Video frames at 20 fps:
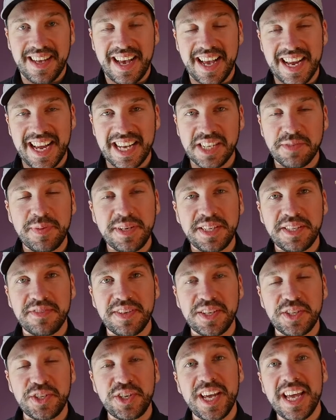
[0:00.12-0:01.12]
Hi guys, Peter
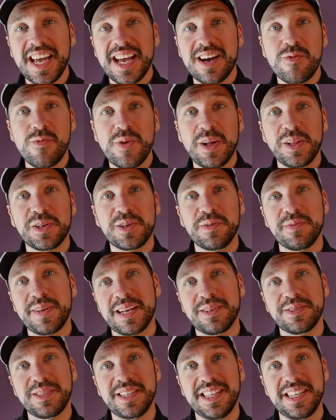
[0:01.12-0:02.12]
Finch here and welcome
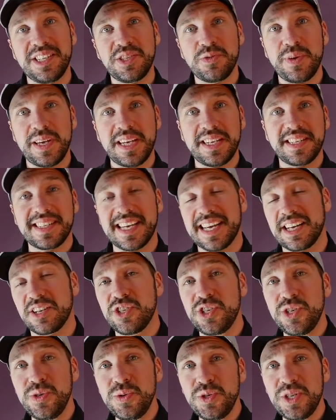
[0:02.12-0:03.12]
down to this week's Tech
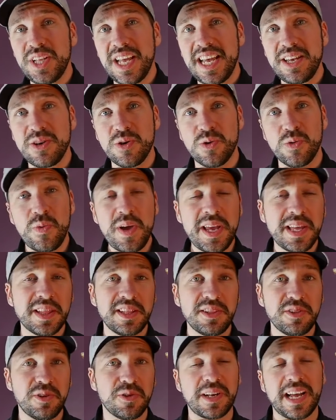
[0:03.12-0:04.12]
Tuesday, your
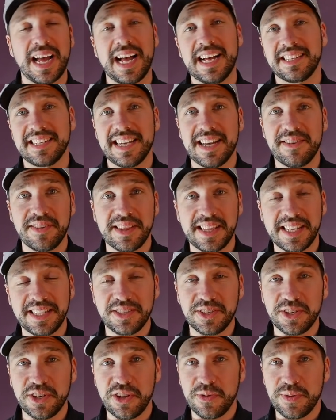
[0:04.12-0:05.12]
weekly look at everything
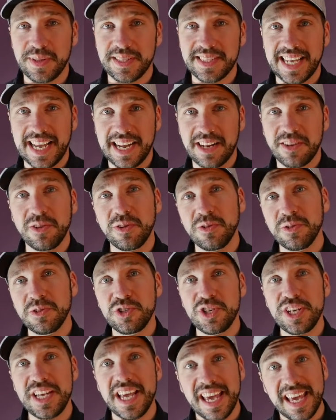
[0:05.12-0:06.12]
to do with
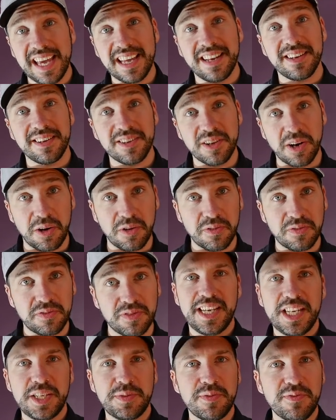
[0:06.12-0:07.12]
technology in
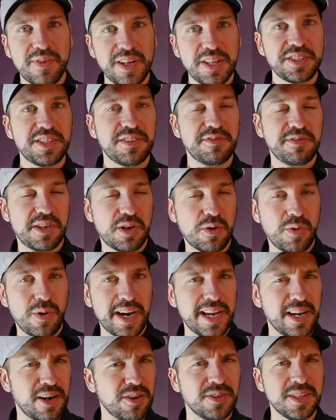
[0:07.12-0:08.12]
golf. It's been relatively
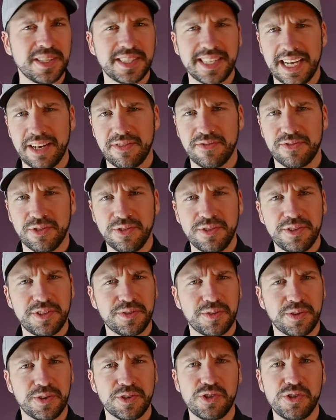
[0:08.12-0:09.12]
quiet on the tech front as
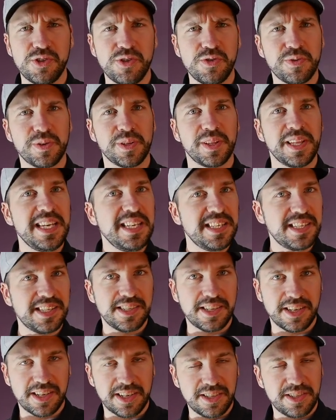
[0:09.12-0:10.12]
far as new
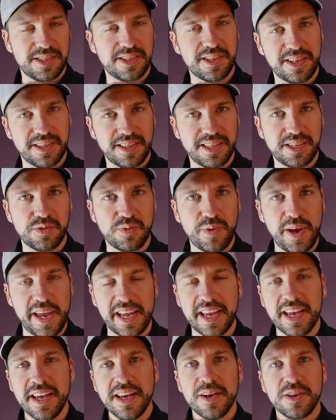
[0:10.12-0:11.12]
releases are concerned this
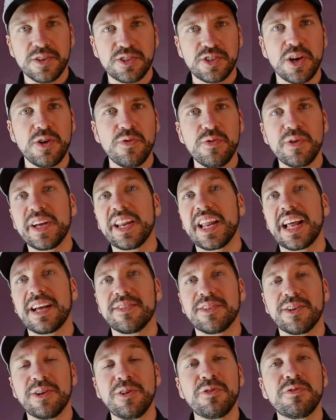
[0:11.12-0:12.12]
week, so we're going to
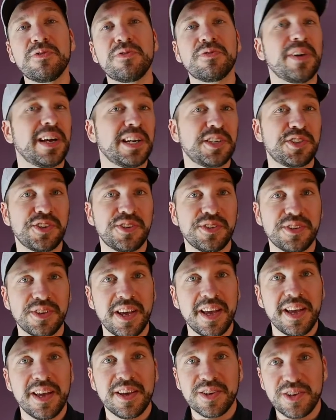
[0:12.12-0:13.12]
have an old-fashioned
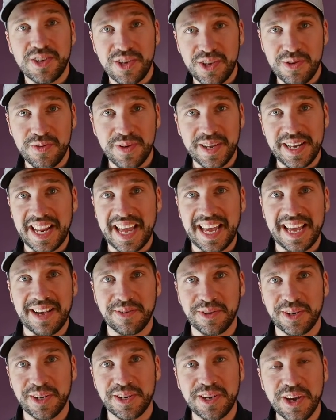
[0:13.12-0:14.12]
Q&A. I'm
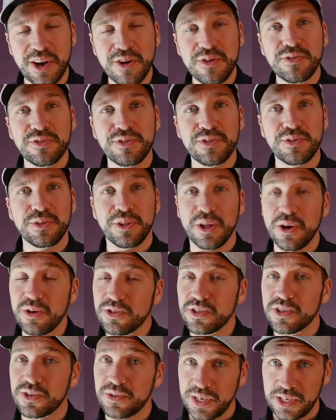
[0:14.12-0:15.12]
going to go through
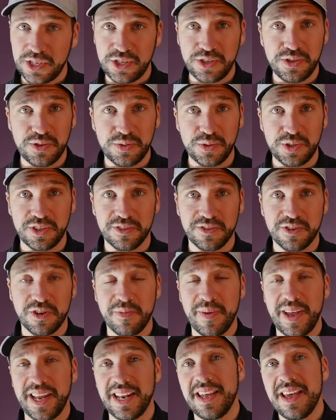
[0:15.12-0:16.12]
loads of questions which have
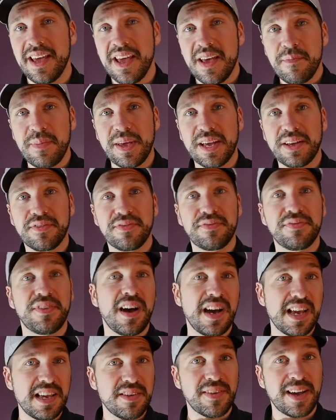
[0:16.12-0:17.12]
come in, pick
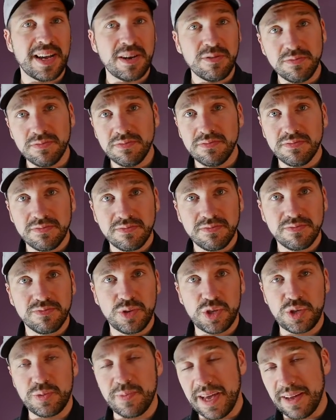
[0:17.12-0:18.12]
five out,
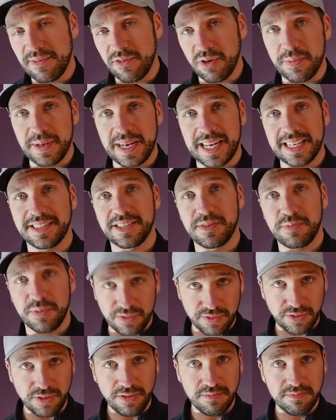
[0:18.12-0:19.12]
which may have not been answered
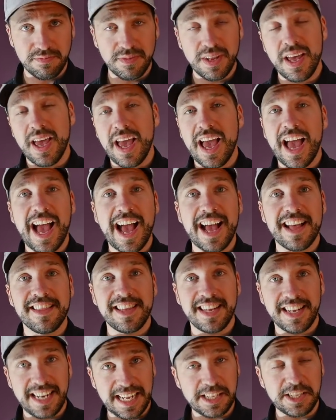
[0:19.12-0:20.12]
before, and
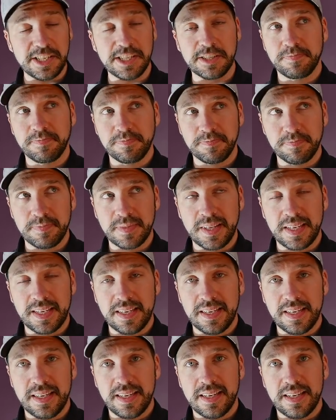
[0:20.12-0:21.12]
then answer them.
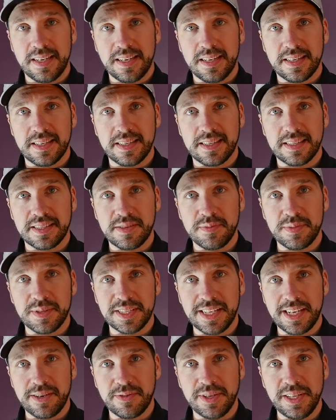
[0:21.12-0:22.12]
Uh, simple as
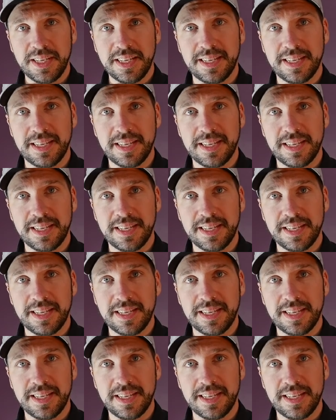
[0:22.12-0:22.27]
that really.